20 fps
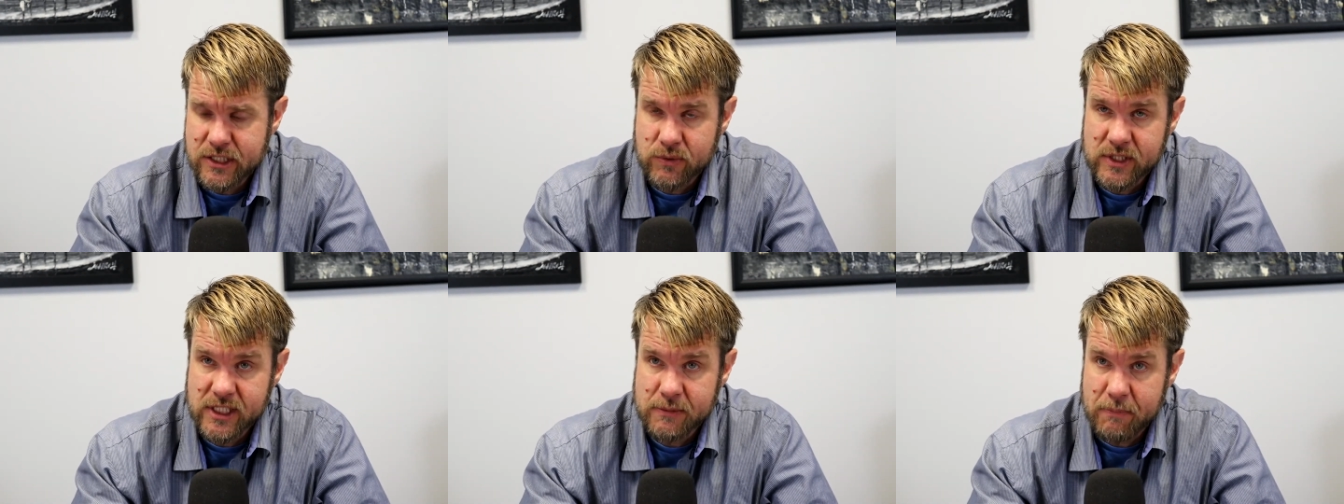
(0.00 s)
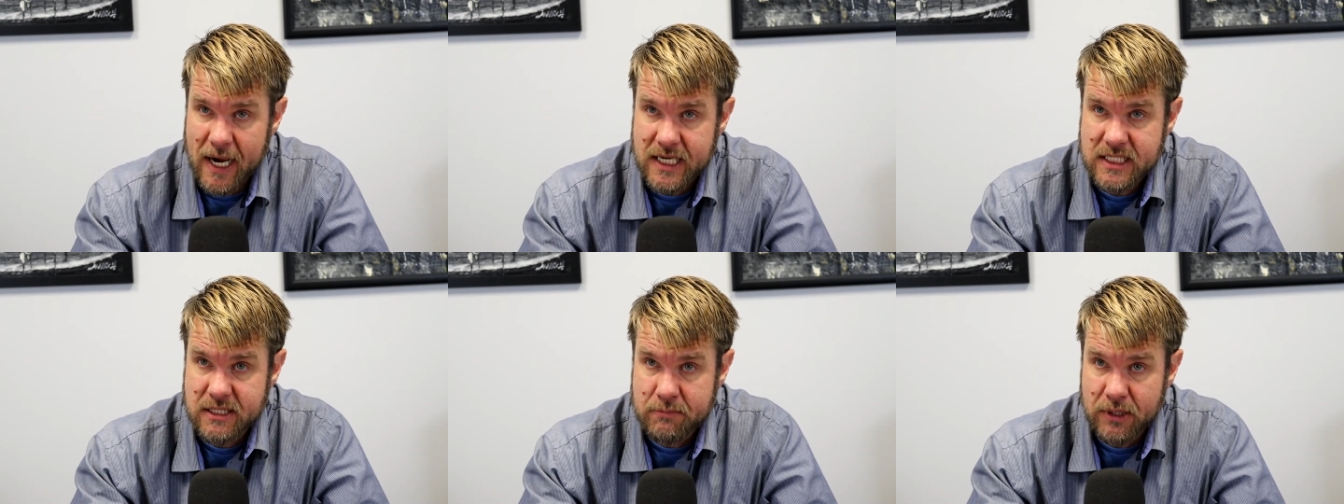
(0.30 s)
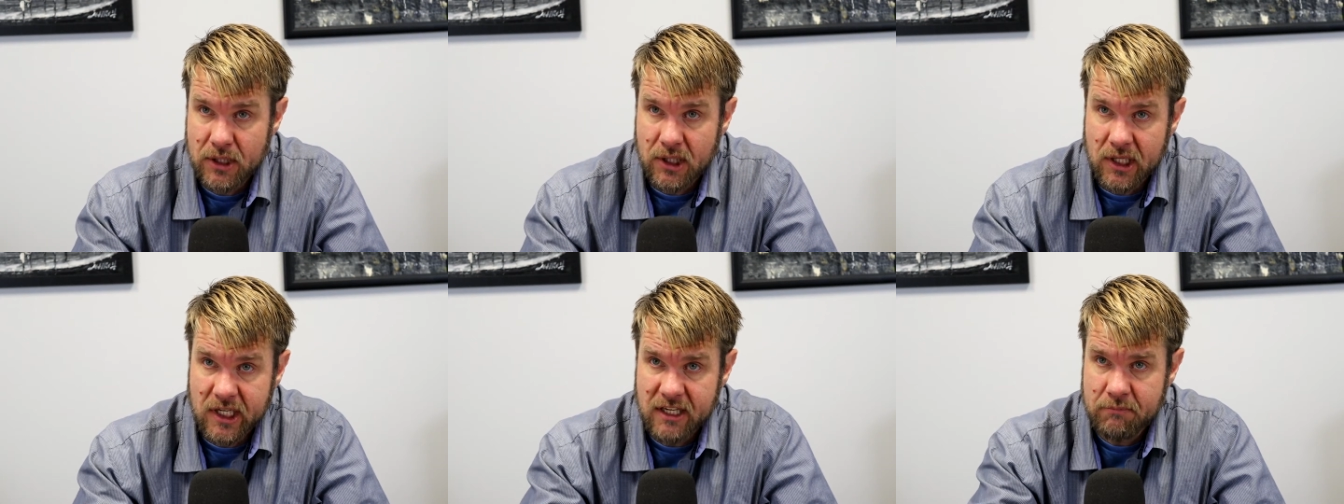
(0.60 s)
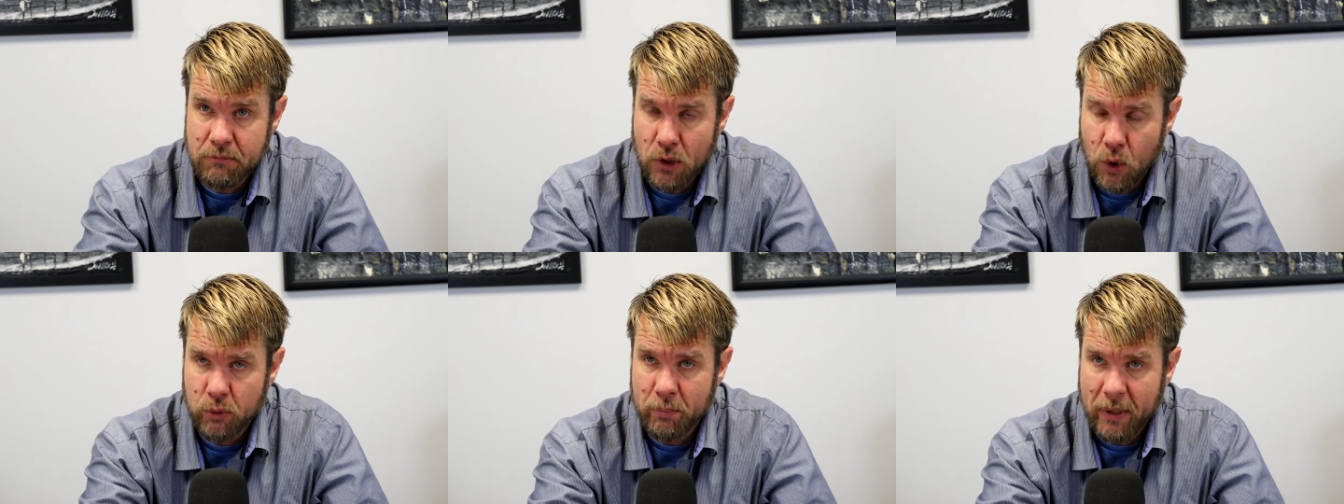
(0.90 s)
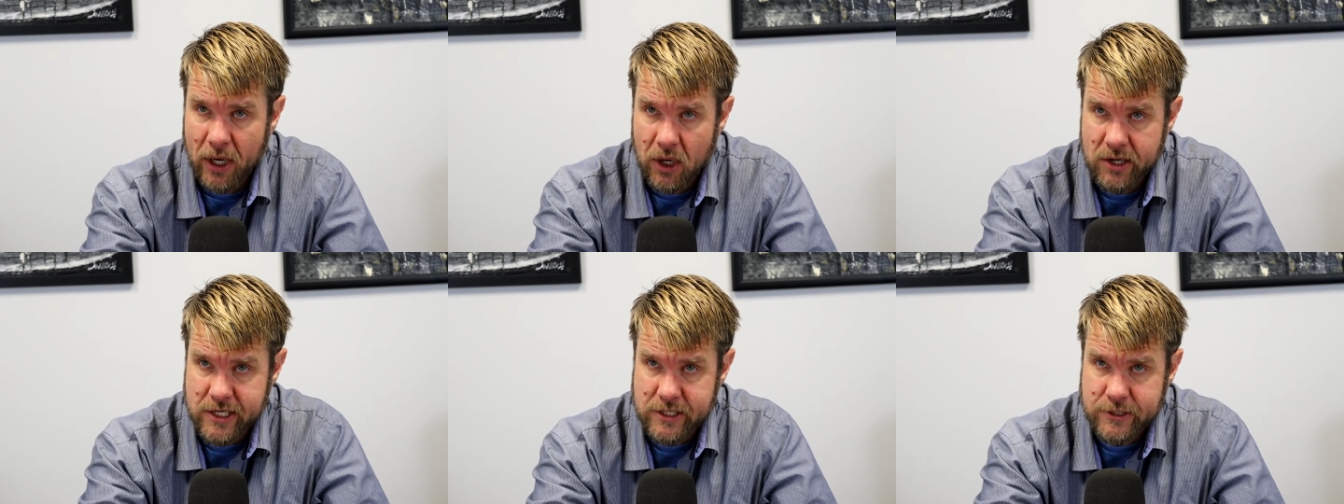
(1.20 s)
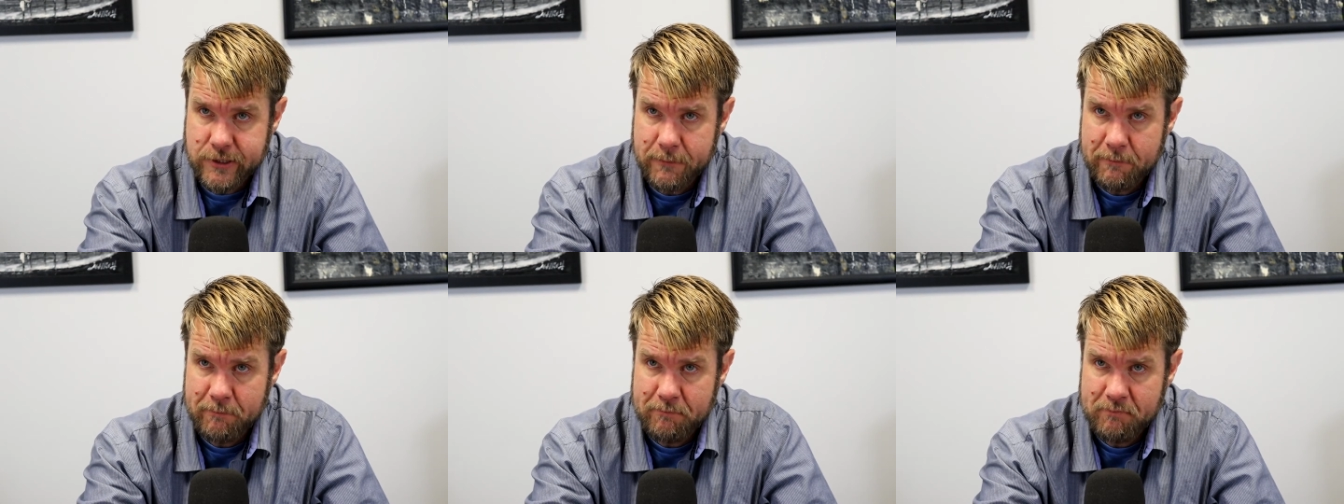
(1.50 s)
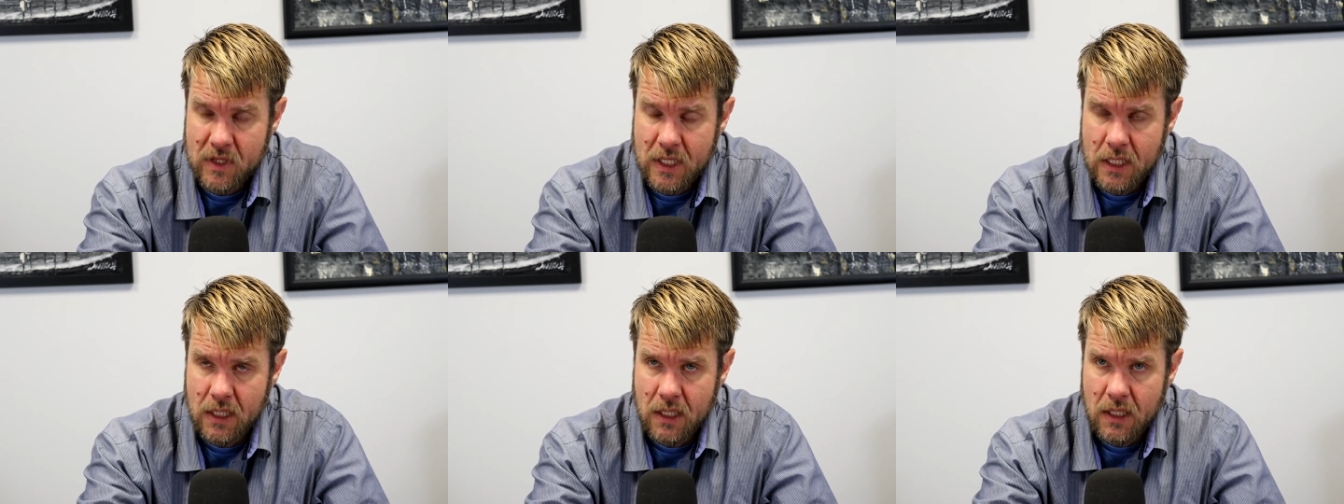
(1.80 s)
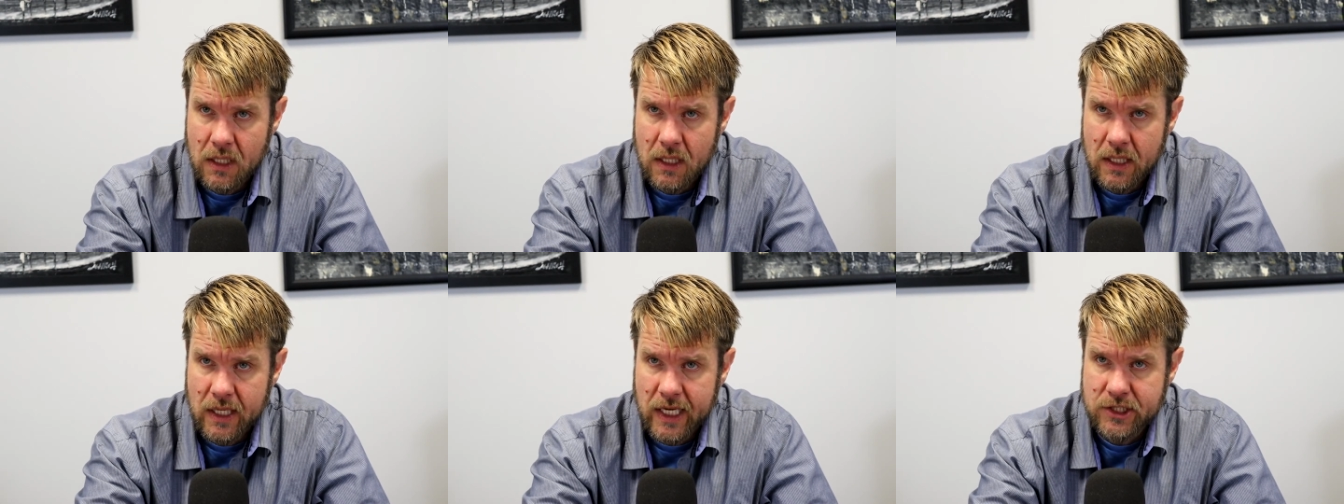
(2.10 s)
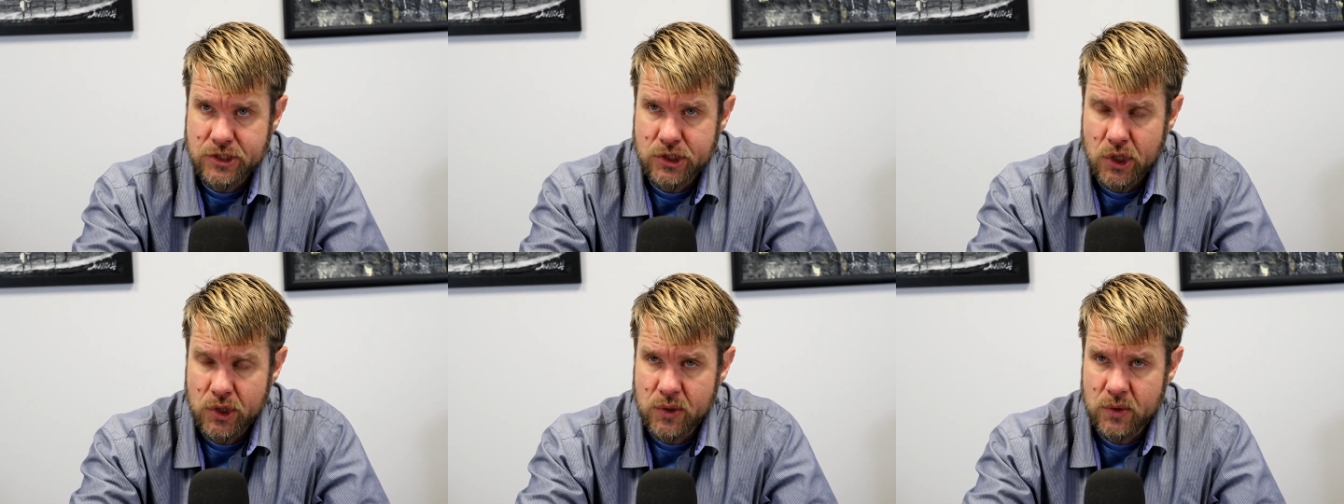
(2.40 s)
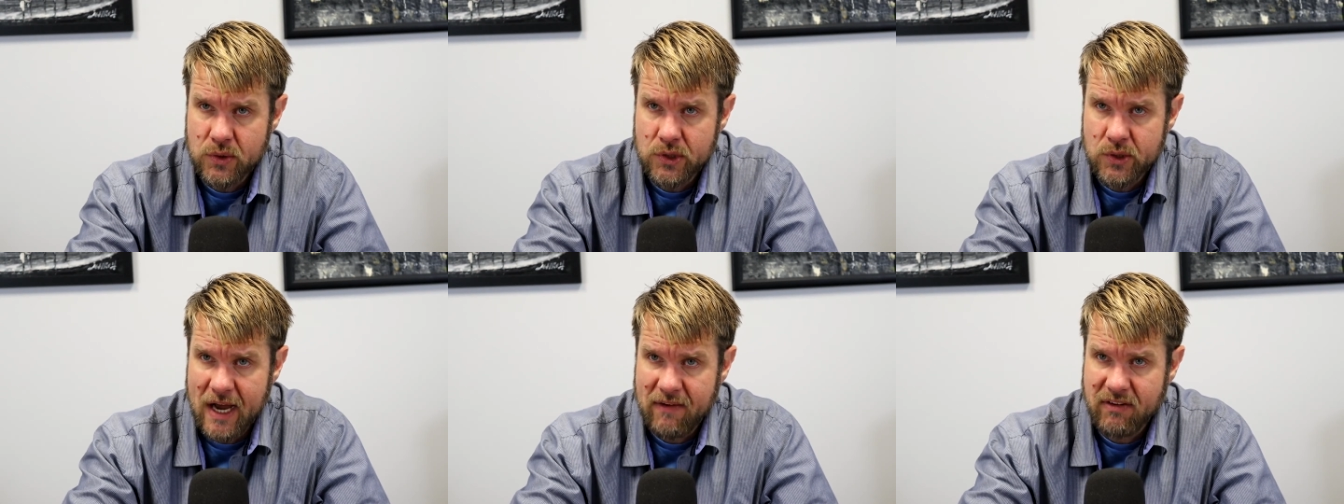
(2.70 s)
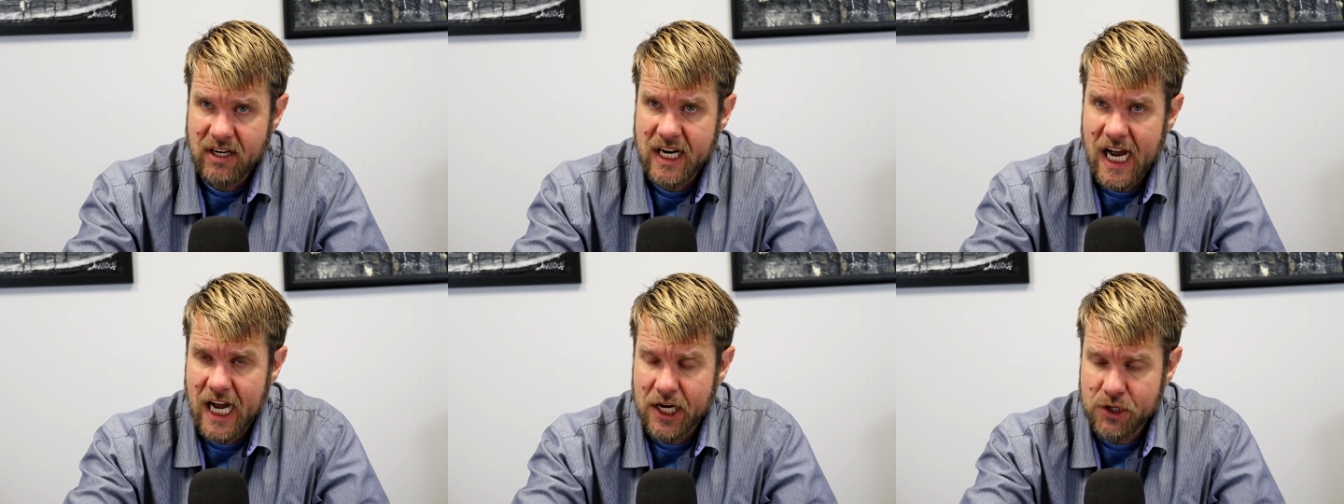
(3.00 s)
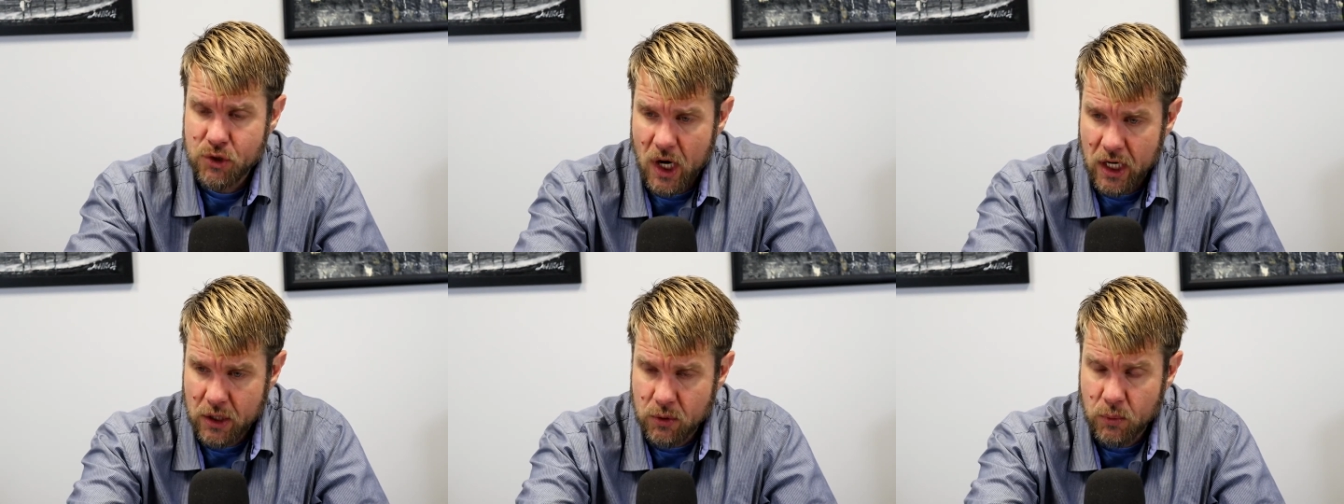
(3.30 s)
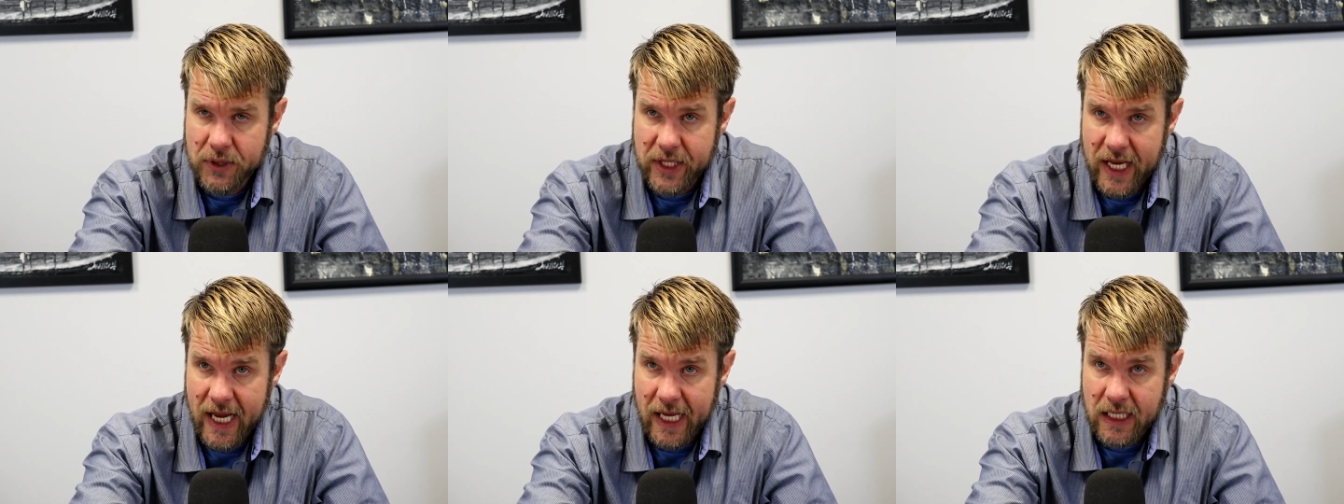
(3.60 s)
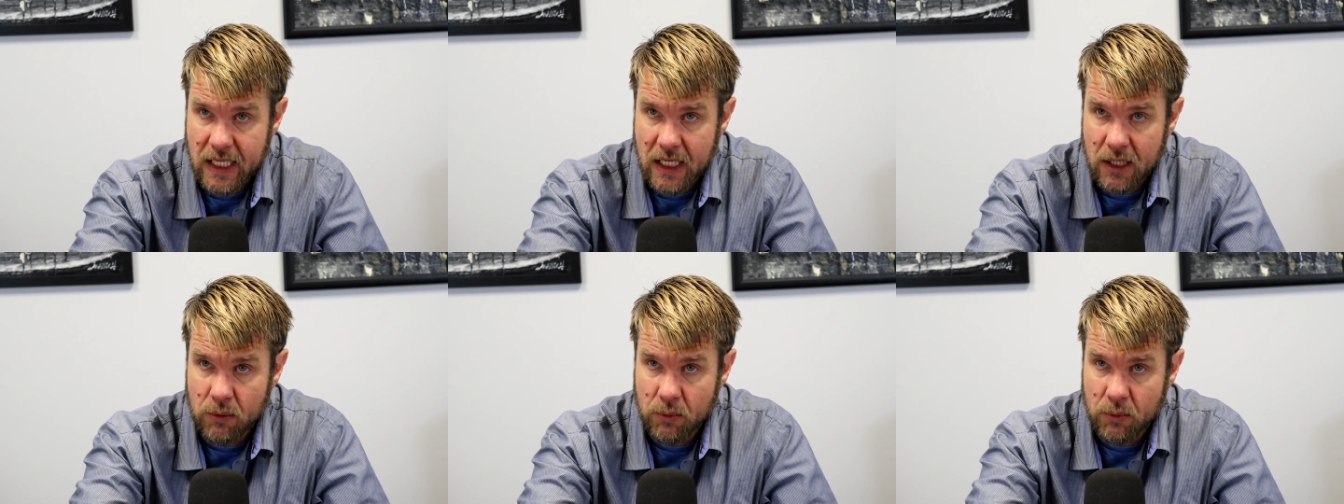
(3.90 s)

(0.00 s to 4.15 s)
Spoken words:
the responsibility of both parties. And so you have a contract with that